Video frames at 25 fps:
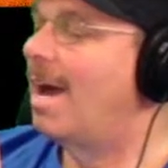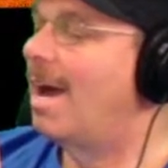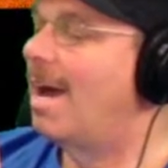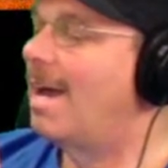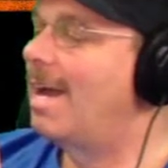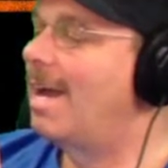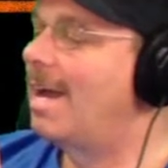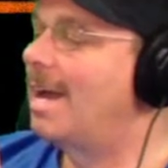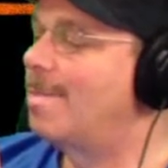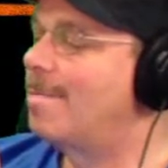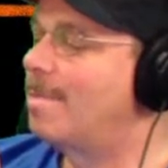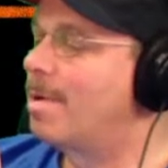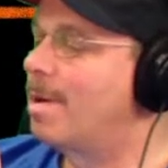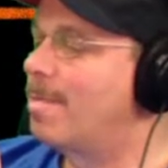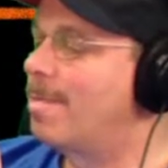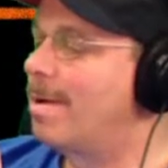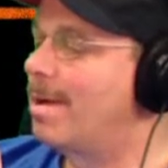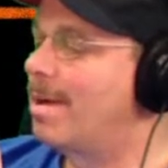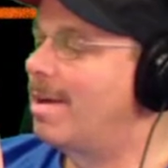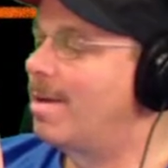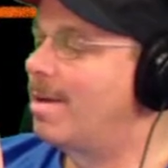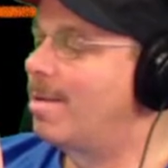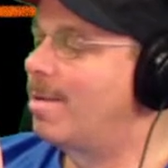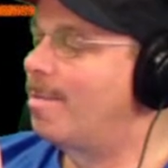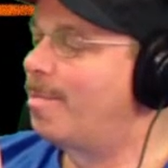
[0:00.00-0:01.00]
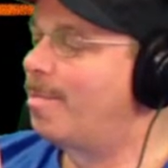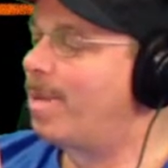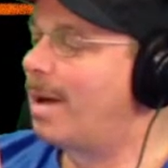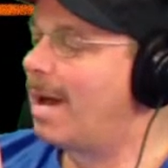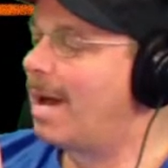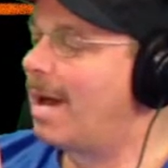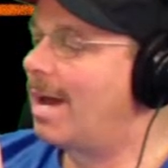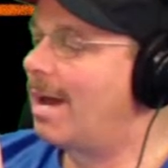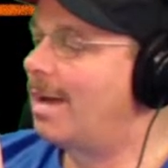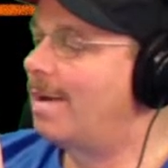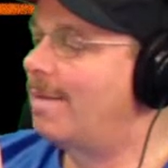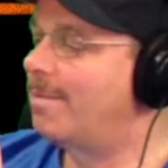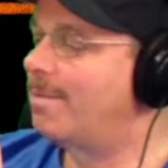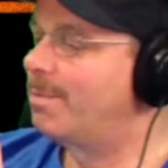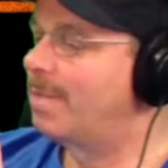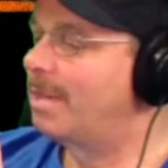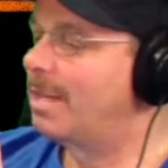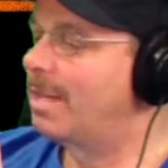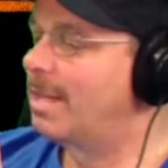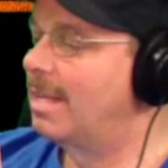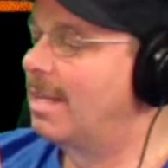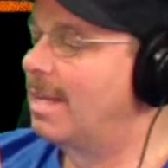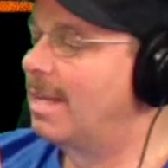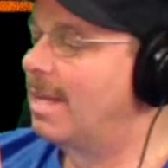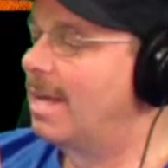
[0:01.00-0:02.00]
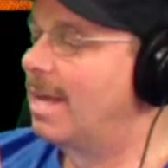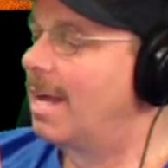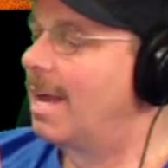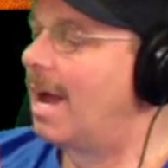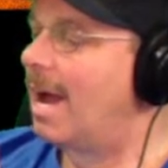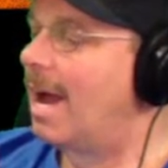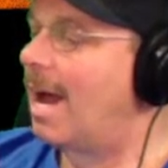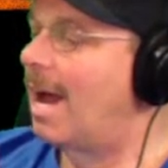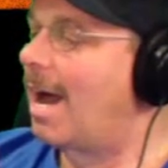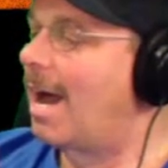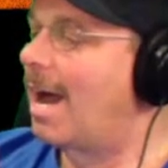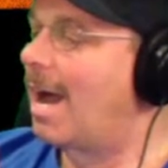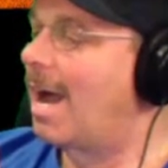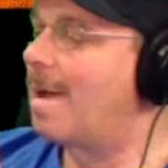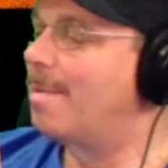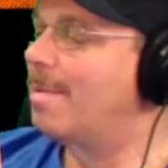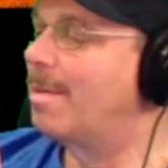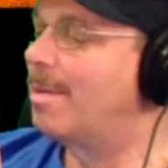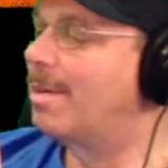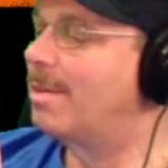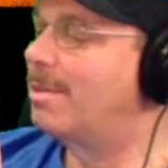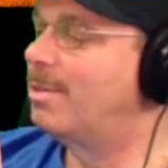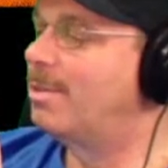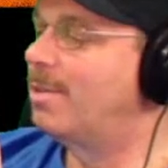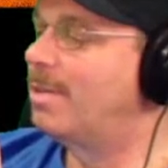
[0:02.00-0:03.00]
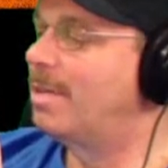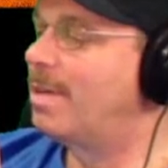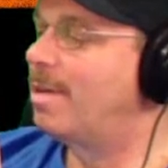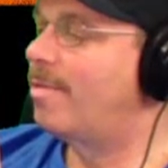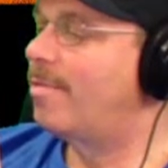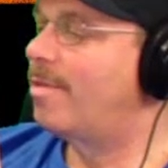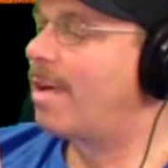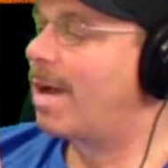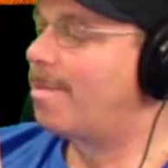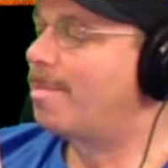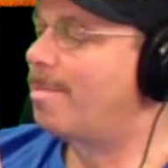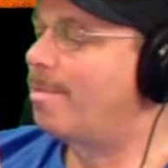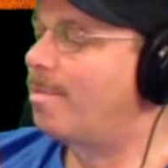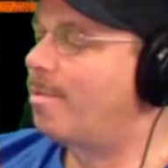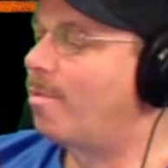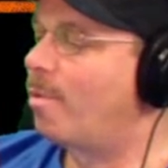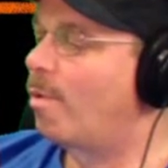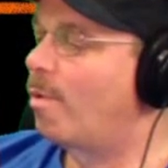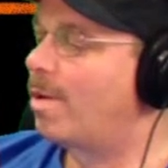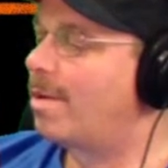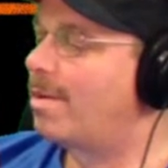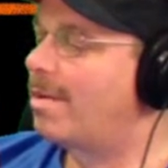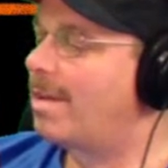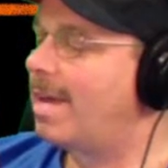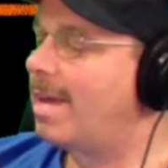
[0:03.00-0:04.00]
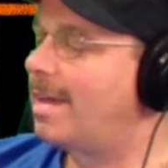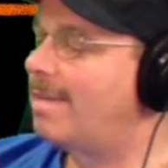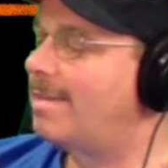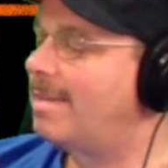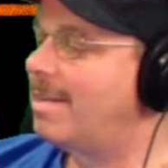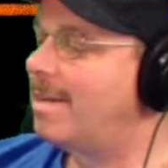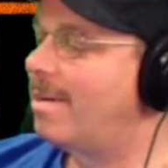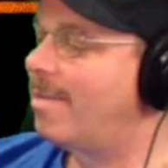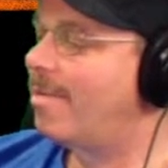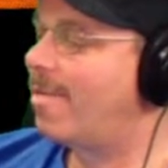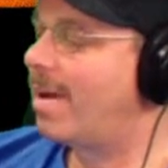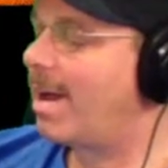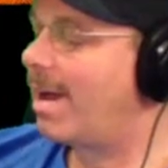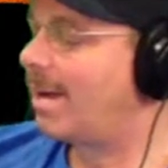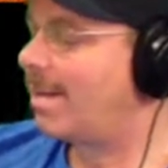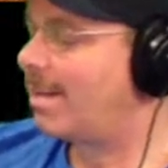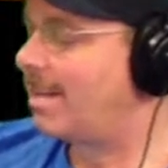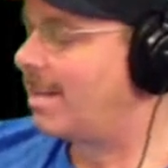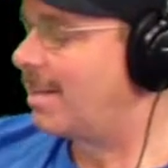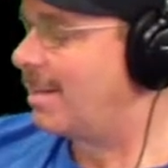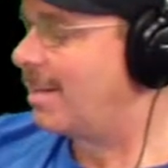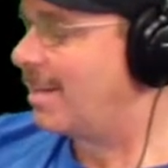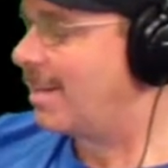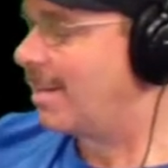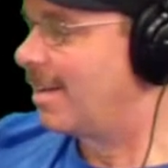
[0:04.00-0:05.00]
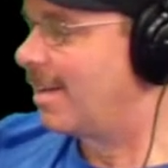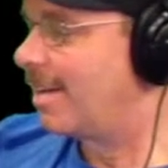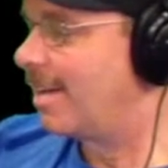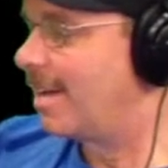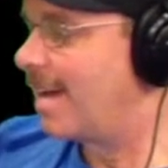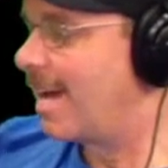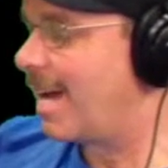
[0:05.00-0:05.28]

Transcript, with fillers: to I do the effect bot. before it takes effect. I am going to do the effect before it takes the effect. Good